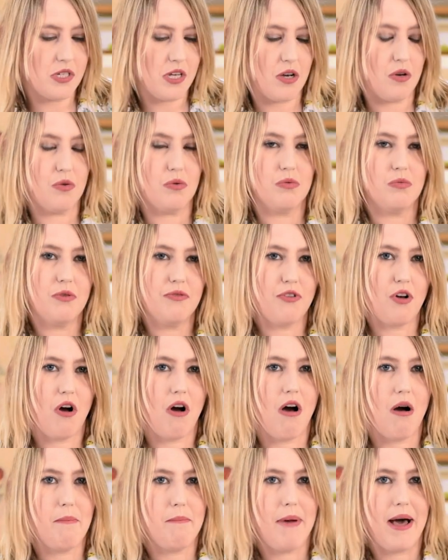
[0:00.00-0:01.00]
so we've
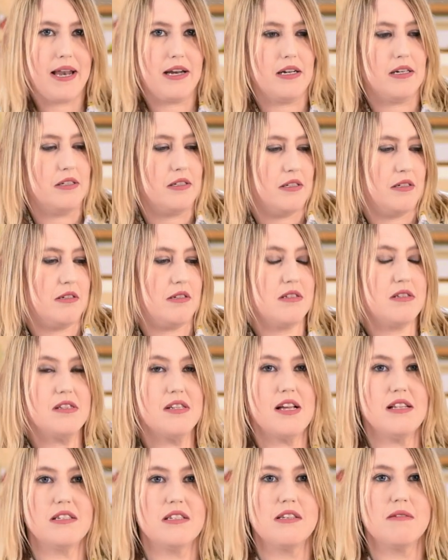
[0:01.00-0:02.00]
got our banner.
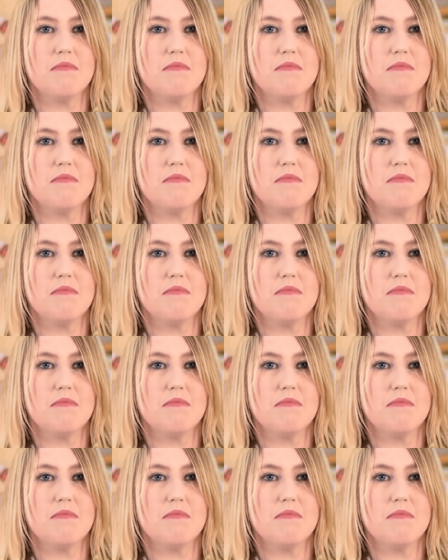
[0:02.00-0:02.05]
Dead